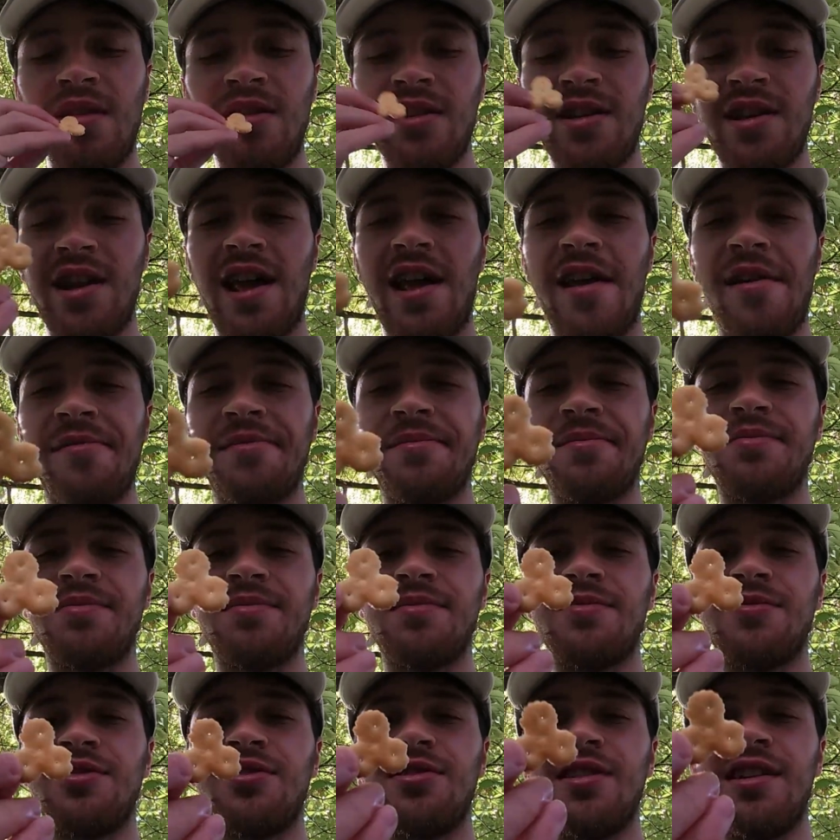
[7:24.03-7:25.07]
Look at that.
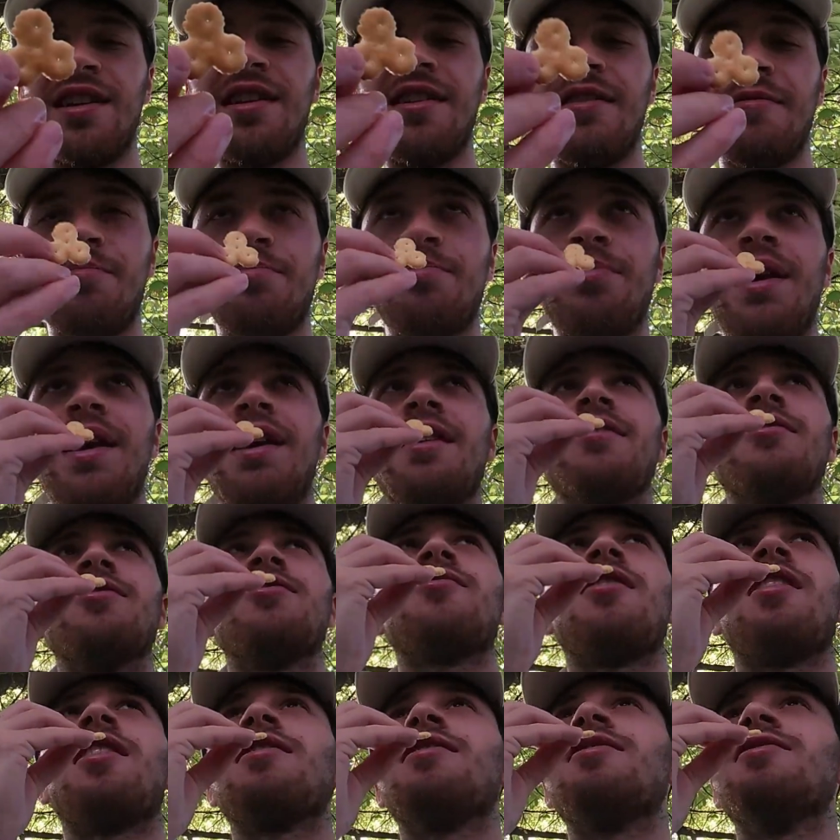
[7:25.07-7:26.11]
Just eating penis
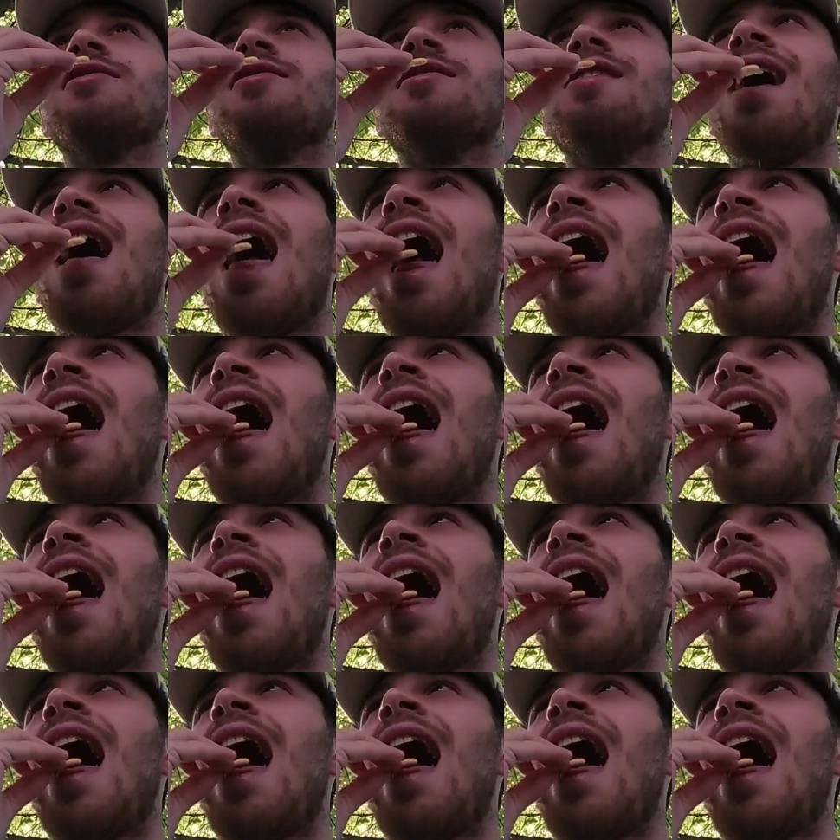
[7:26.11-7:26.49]
crackers.